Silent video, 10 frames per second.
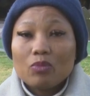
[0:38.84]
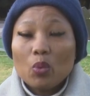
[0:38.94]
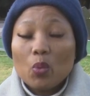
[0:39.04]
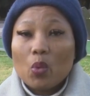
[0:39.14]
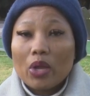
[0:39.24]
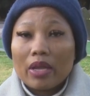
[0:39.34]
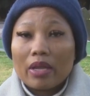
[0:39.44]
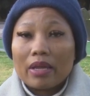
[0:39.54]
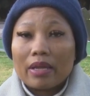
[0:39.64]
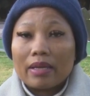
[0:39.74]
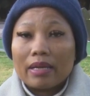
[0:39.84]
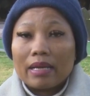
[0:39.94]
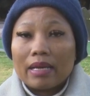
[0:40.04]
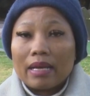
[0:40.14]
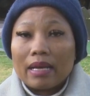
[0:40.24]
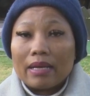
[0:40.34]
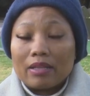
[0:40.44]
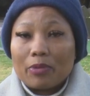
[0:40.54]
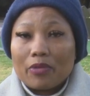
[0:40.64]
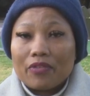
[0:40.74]
where uh,
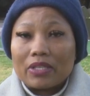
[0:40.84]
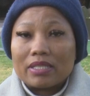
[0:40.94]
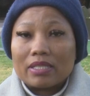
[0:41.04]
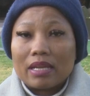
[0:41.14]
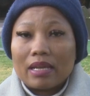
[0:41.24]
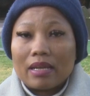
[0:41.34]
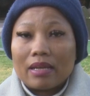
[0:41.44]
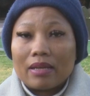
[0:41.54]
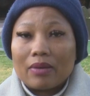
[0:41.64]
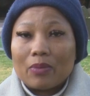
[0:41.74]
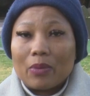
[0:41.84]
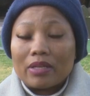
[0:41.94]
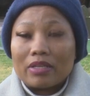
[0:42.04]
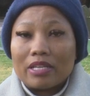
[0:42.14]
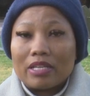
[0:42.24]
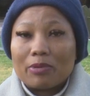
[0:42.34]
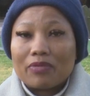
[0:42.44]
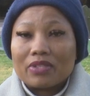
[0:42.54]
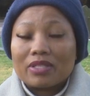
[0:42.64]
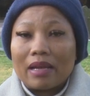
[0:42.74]
the prophet, uh, when he
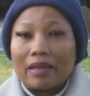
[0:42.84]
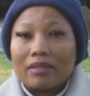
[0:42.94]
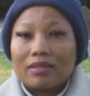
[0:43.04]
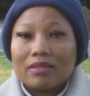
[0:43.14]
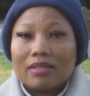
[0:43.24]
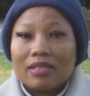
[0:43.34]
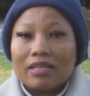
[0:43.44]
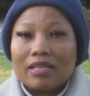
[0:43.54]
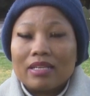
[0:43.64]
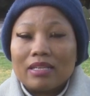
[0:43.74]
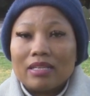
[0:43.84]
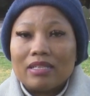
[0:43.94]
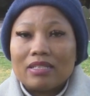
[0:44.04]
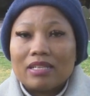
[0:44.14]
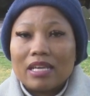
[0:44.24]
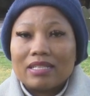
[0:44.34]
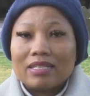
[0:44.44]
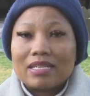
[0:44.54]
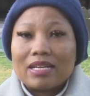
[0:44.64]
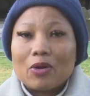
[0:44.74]
prophesied, he
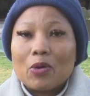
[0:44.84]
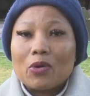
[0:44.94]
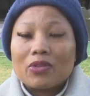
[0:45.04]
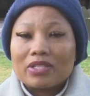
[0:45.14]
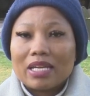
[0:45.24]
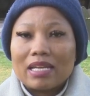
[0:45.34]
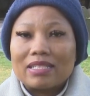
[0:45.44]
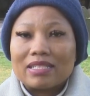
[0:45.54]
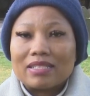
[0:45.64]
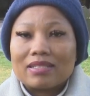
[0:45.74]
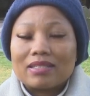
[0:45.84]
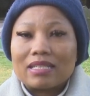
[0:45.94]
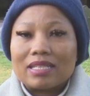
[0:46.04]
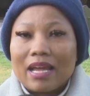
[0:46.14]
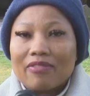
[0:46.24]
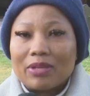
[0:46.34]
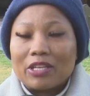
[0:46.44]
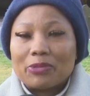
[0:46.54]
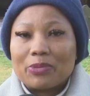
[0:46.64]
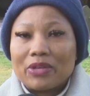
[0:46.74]
indicated all the challenges that I have been
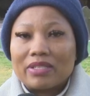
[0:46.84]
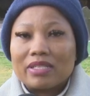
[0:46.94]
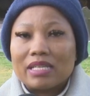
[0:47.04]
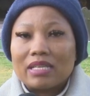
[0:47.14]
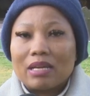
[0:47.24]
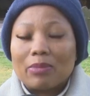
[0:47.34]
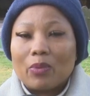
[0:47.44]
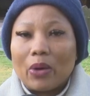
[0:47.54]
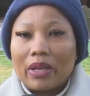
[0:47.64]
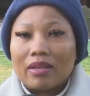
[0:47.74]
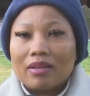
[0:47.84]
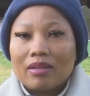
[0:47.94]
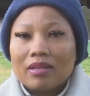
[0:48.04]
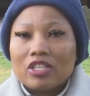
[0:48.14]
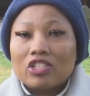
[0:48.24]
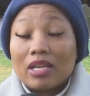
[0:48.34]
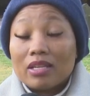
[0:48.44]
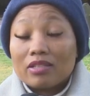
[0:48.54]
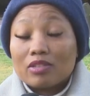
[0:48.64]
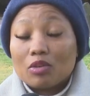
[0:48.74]
experiencing. Number one,
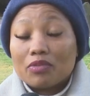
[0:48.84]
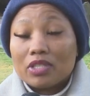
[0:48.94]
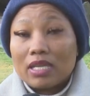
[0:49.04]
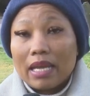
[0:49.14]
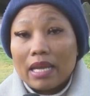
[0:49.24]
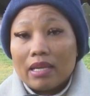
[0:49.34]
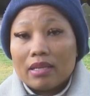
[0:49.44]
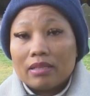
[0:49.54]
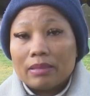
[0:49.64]
challenges of delay